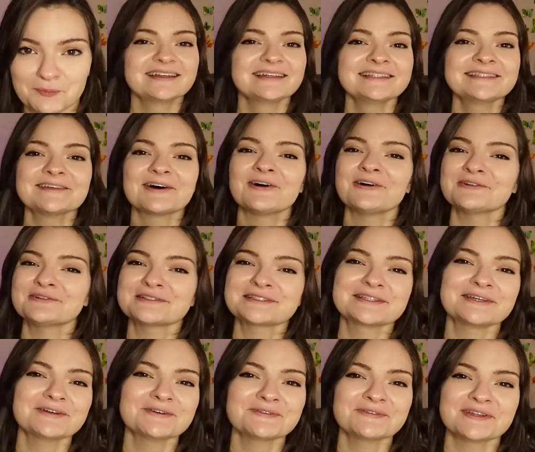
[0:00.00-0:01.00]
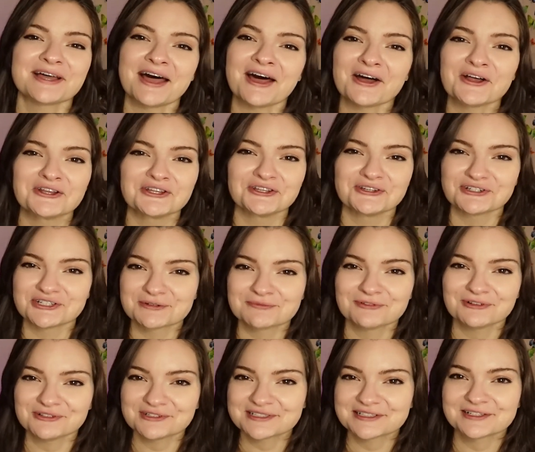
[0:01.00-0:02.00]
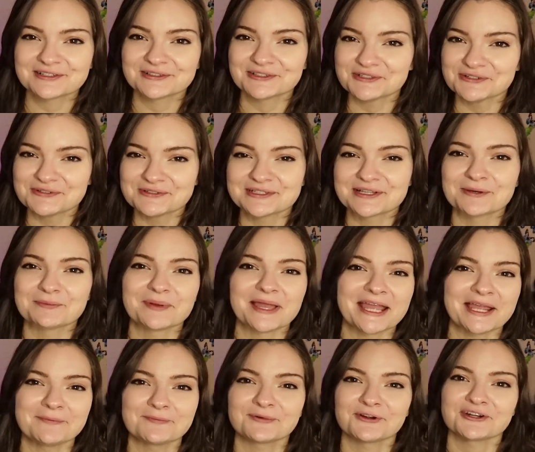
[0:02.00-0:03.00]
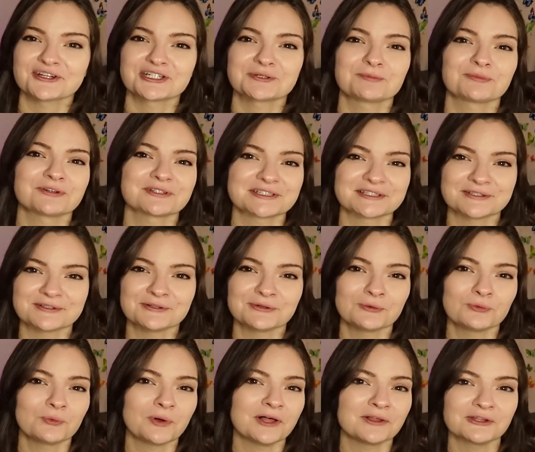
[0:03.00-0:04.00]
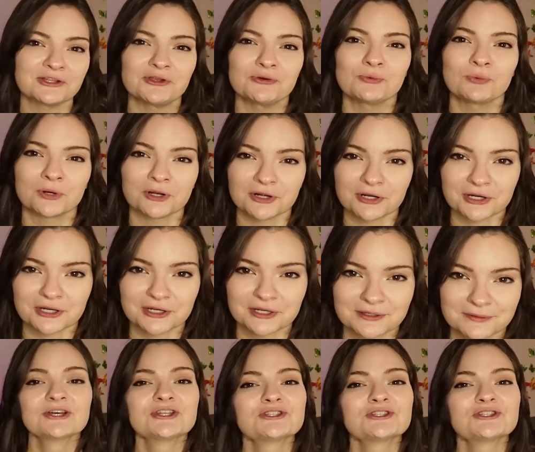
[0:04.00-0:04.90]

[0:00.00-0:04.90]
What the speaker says: It's also not unusual to lose a paintbrush bristle while you work.